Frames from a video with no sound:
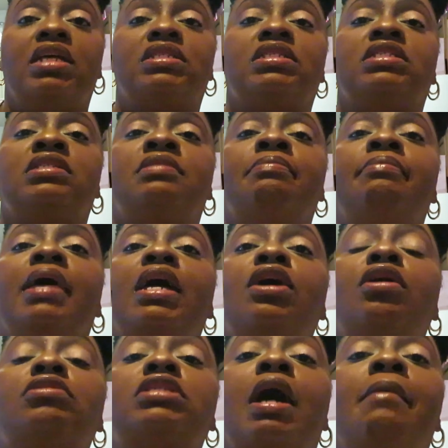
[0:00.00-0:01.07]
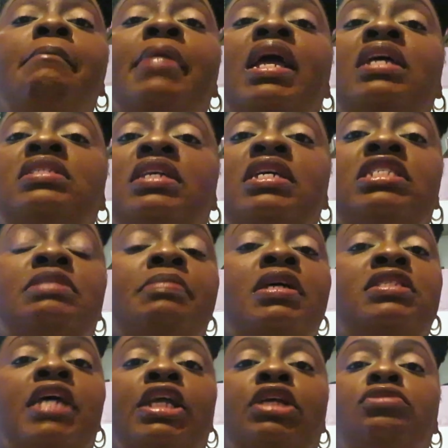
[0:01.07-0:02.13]
it smells amazing it
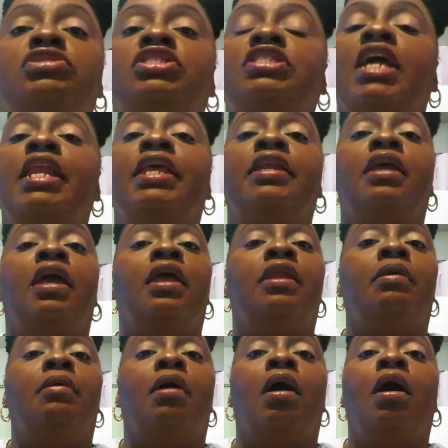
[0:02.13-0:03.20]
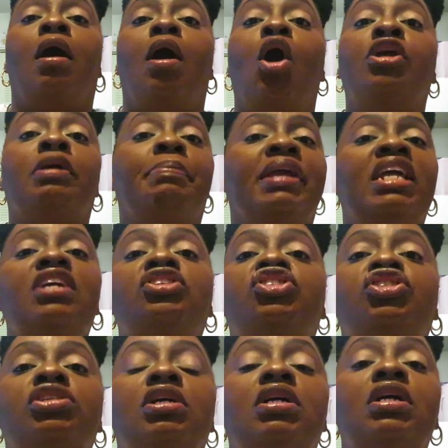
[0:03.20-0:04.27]
smells like you're standing in the uh, on a
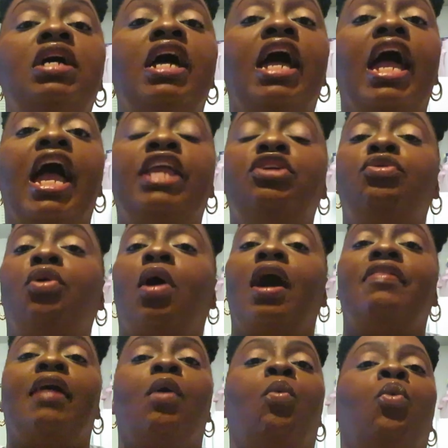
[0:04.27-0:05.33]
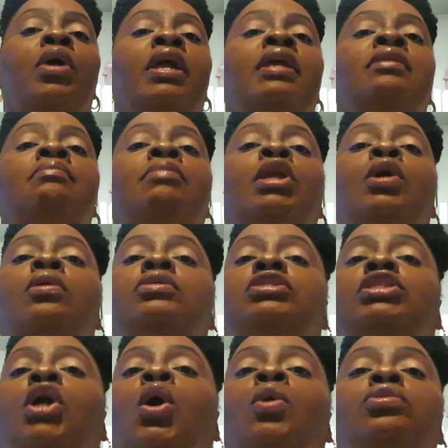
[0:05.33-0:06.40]
beach and you know how that wind blows
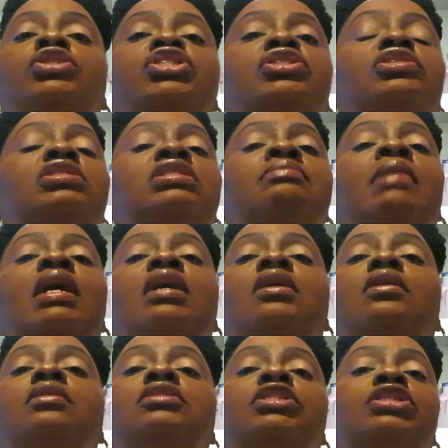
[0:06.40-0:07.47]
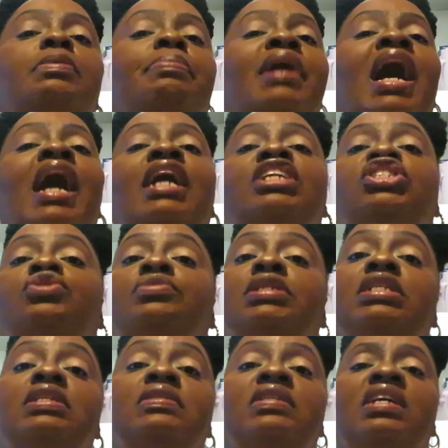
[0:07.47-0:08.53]
the ocean smells and the pine
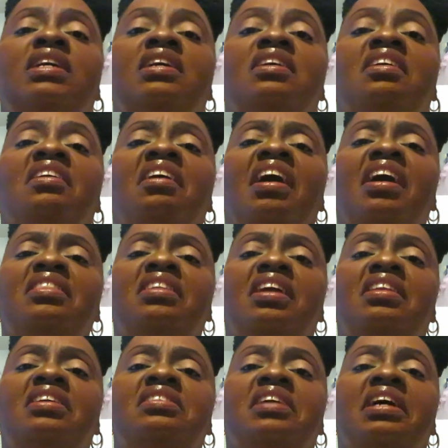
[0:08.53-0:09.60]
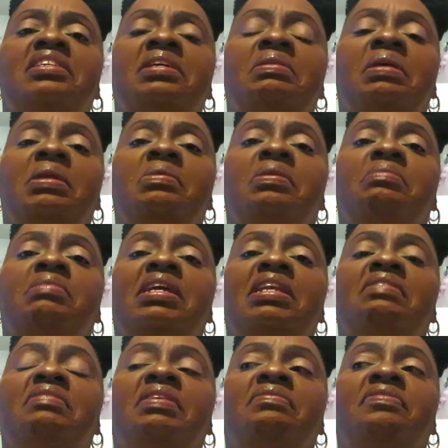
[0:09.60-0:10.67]
trees i think this got something to do with me
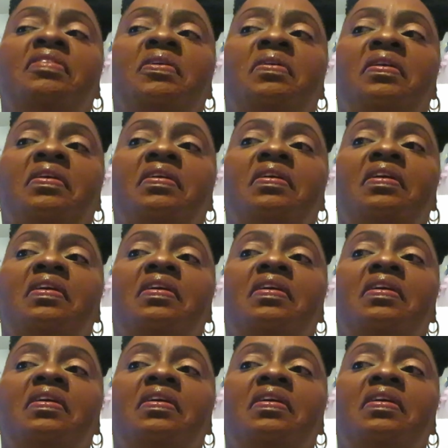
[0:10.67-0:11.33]
living in florida